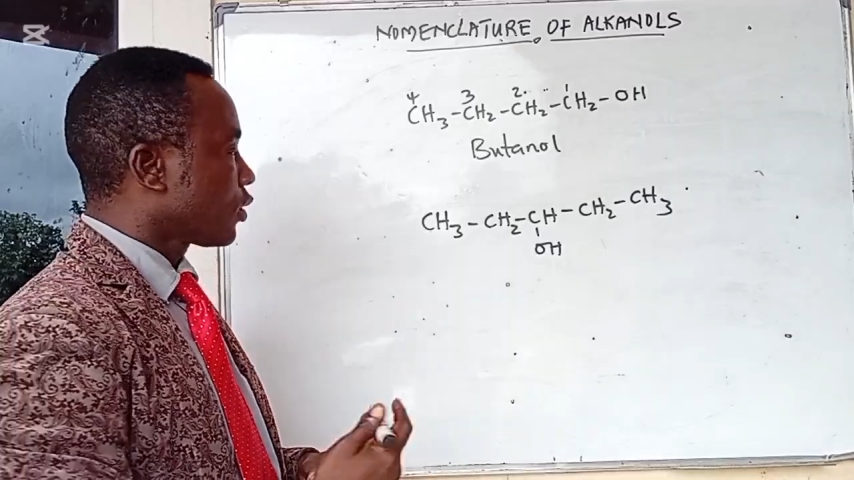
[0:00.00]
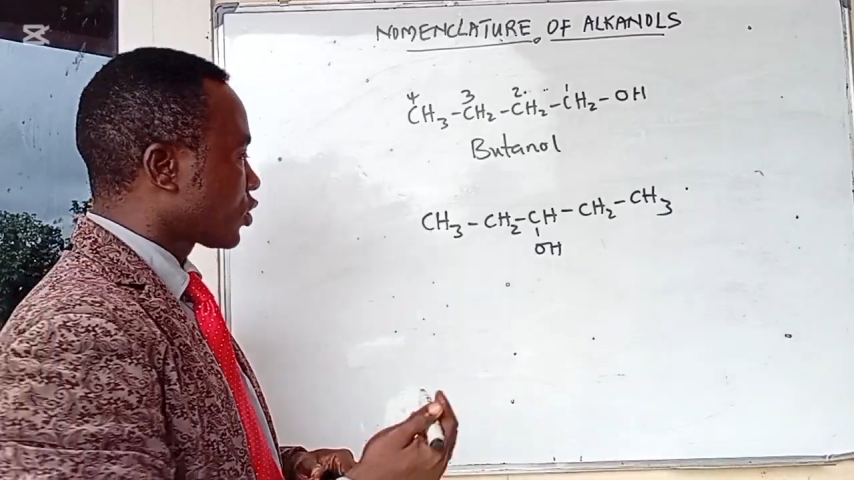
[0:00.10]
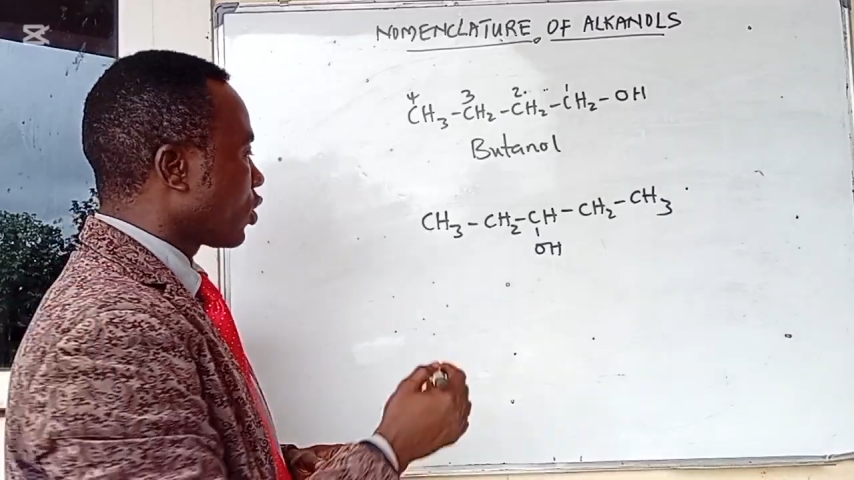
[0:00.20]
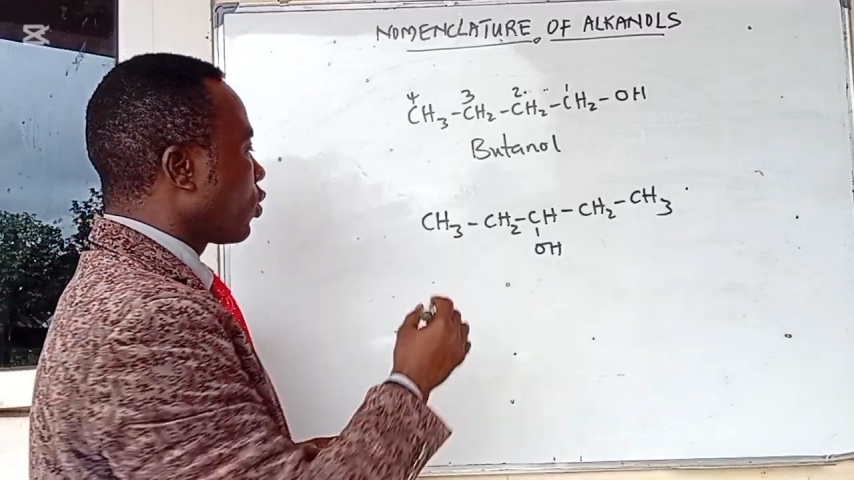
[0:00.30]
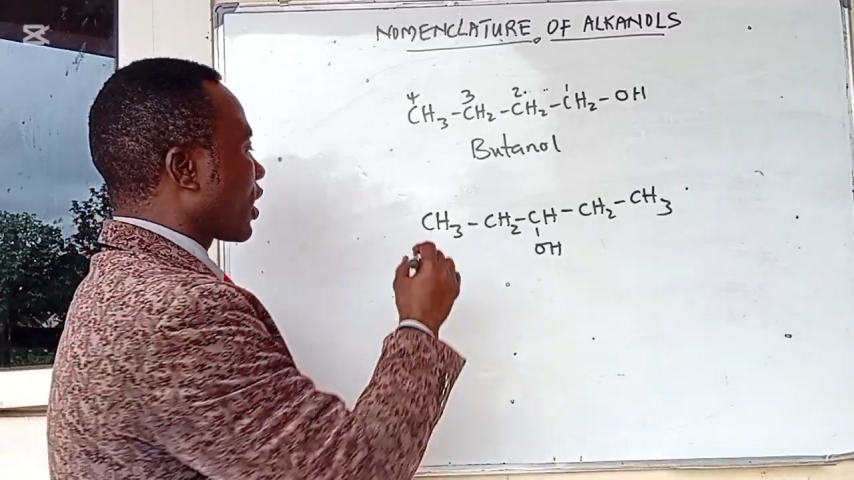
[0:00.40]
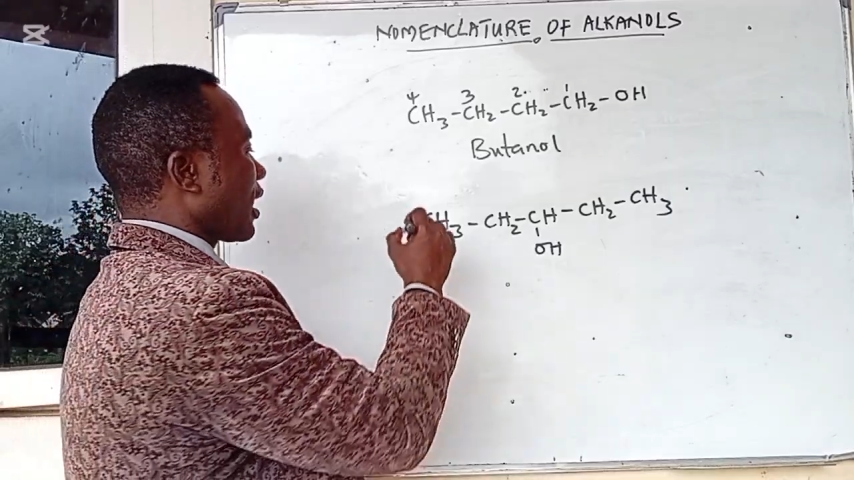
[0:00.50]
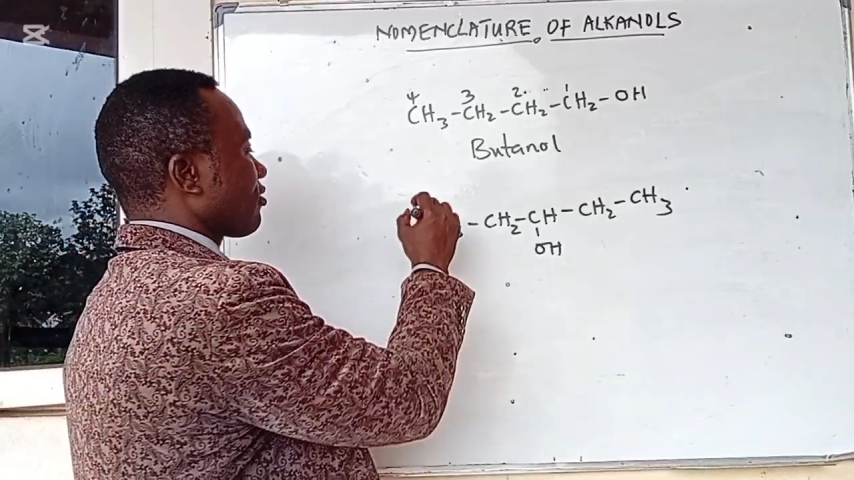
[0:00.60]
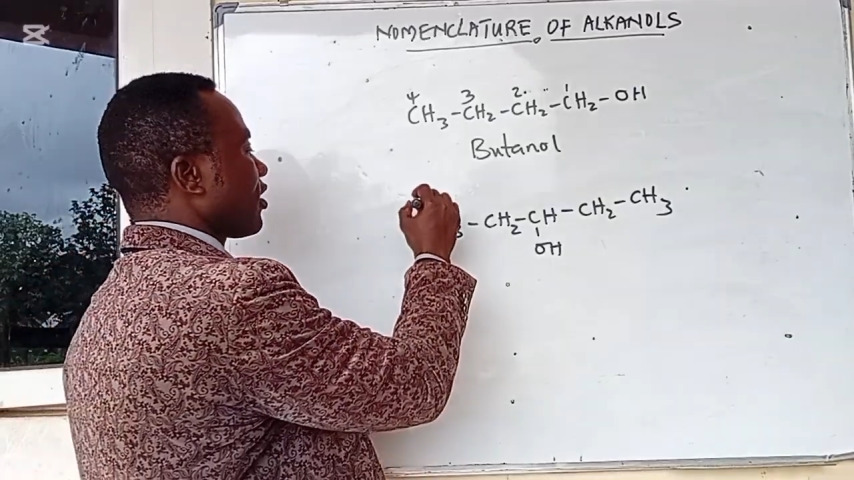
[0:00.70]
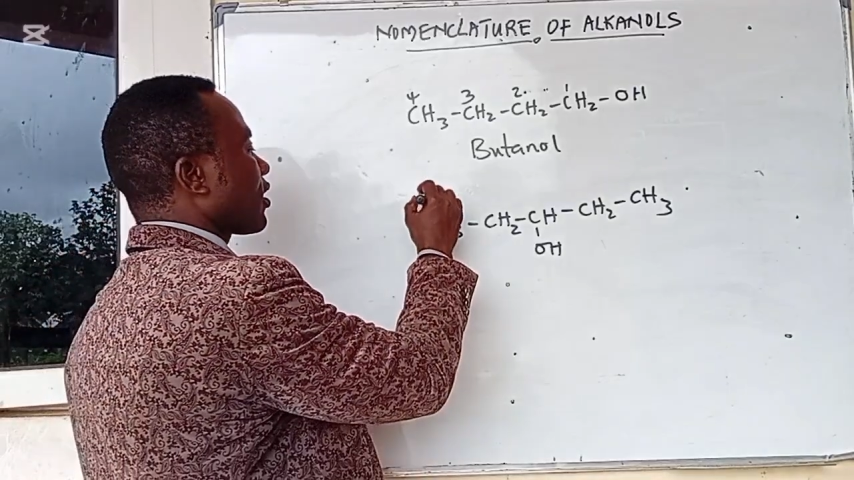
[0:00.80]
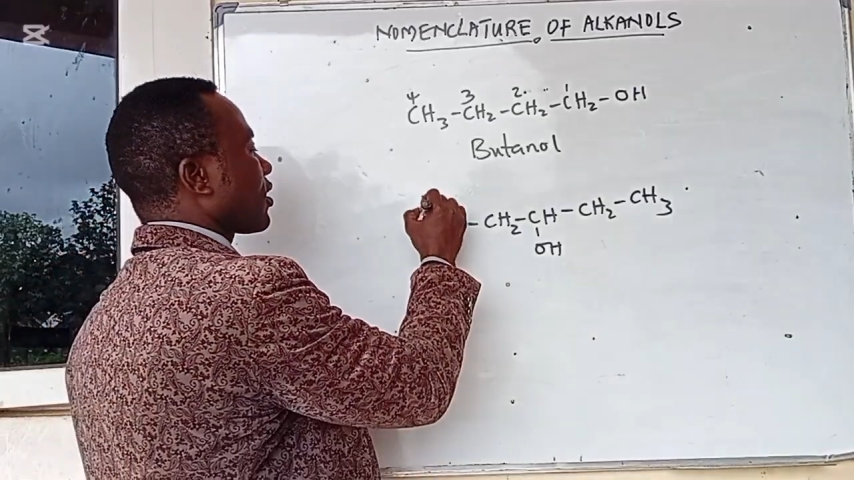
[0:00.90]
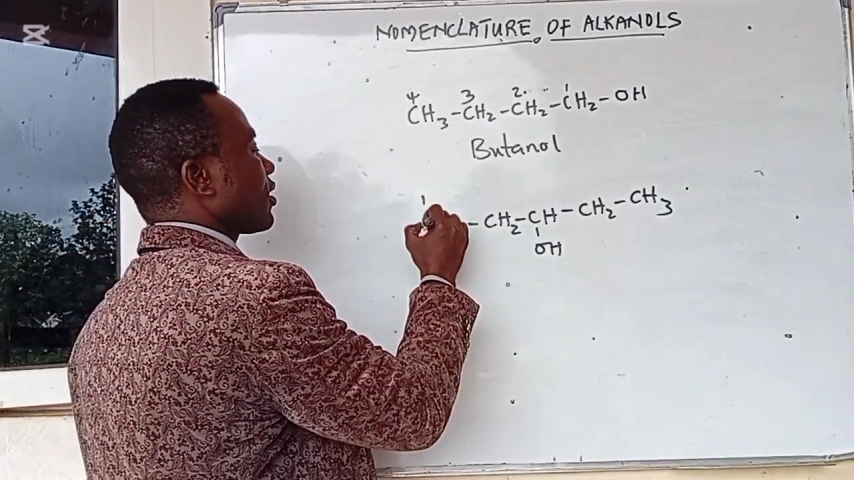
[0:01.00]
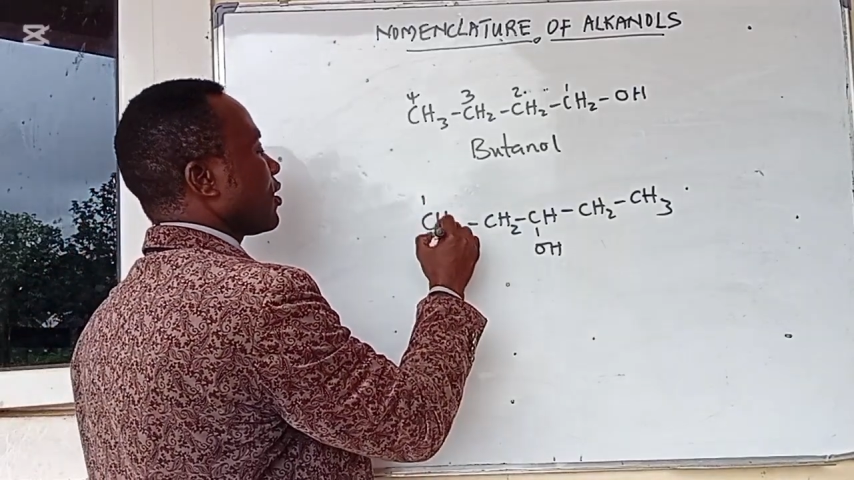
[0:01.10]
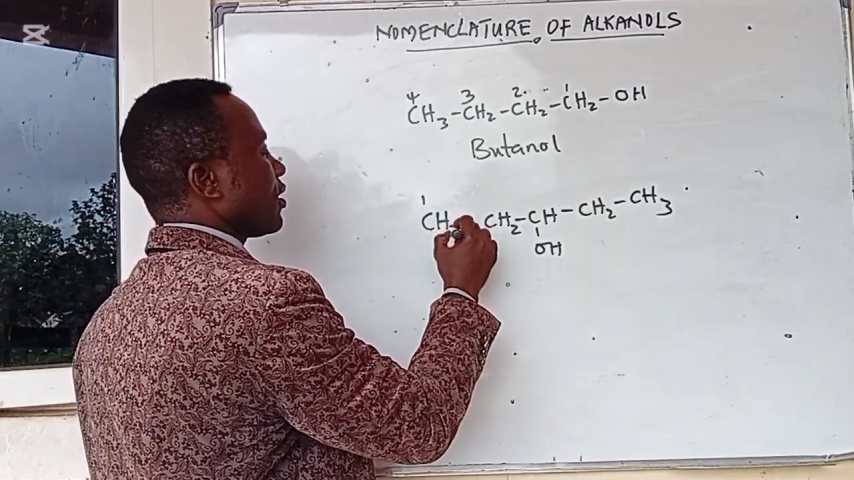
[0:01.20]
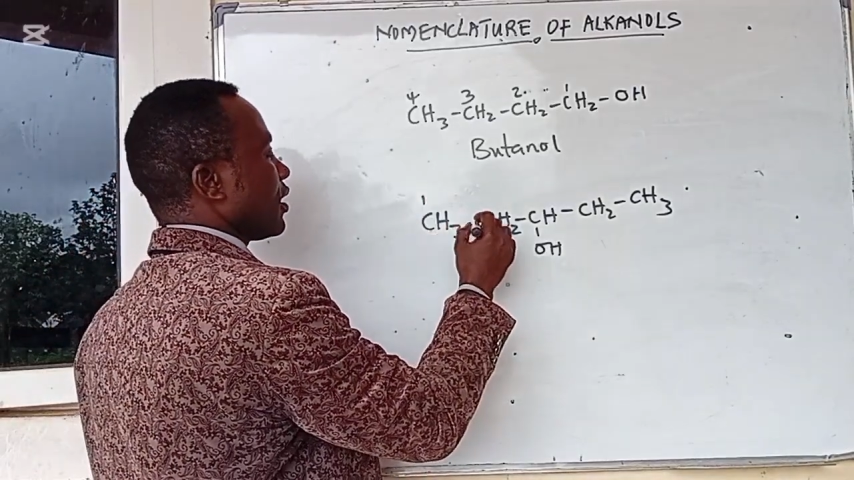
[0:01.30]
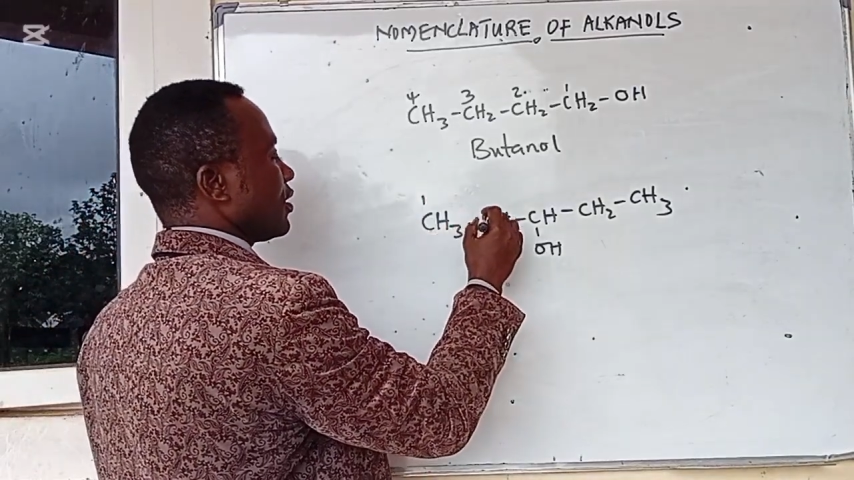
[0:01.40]
So we can take
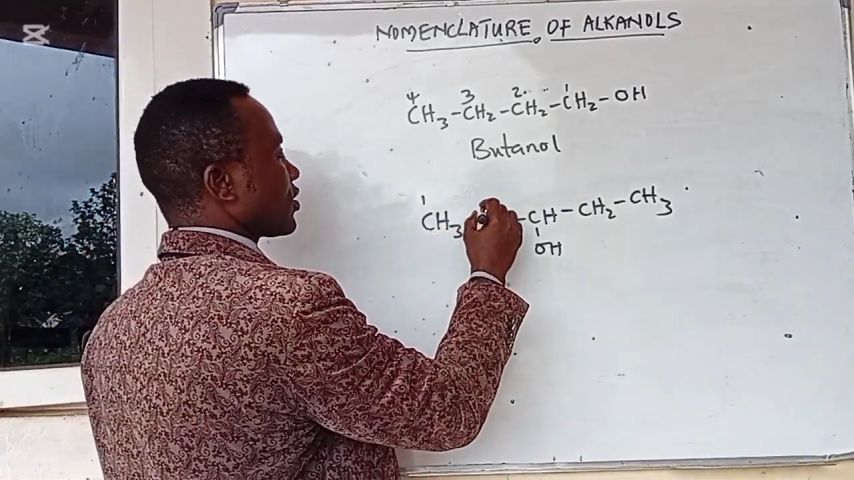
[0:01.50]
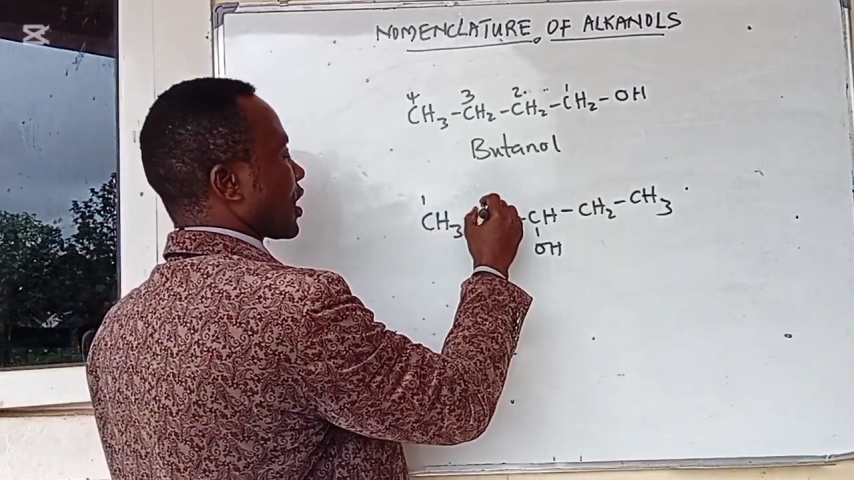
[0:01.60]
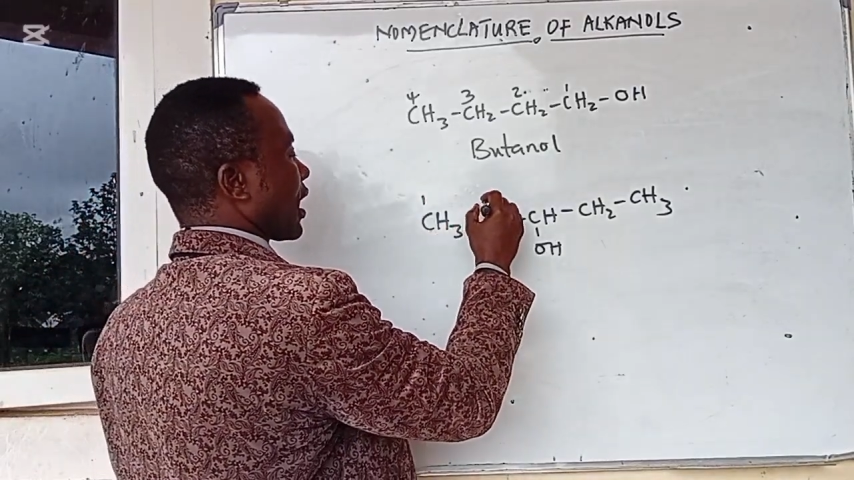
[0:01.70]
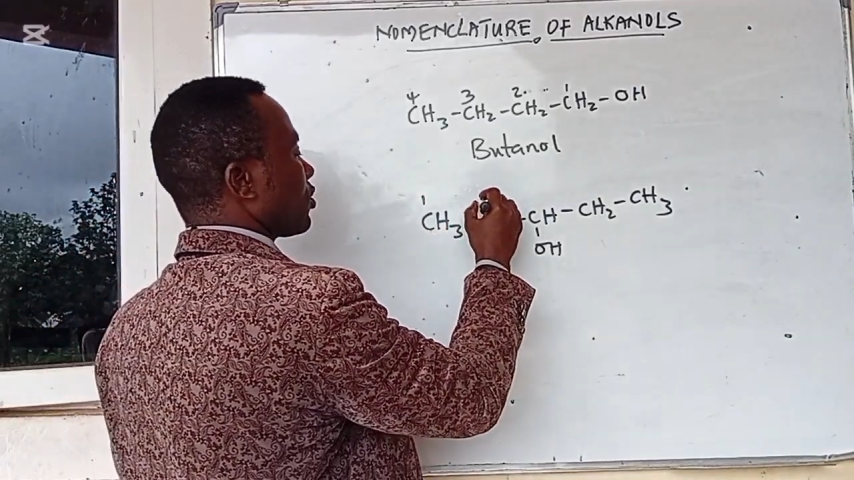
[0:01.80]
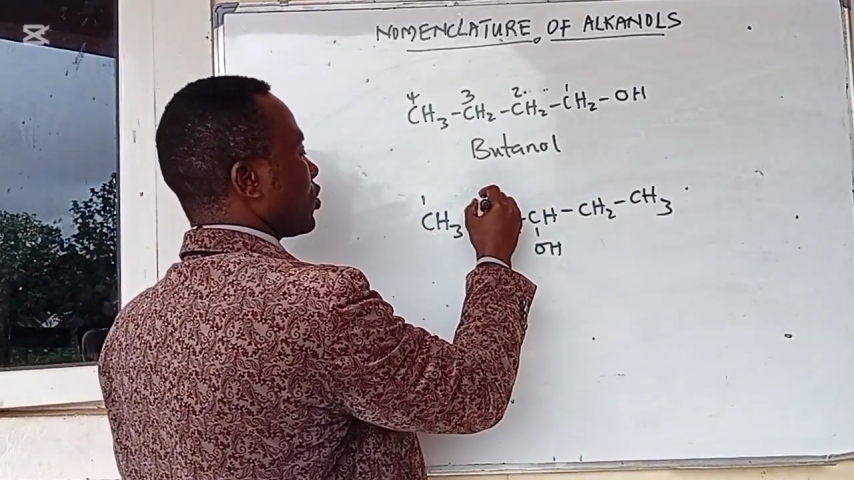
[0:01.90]
any side,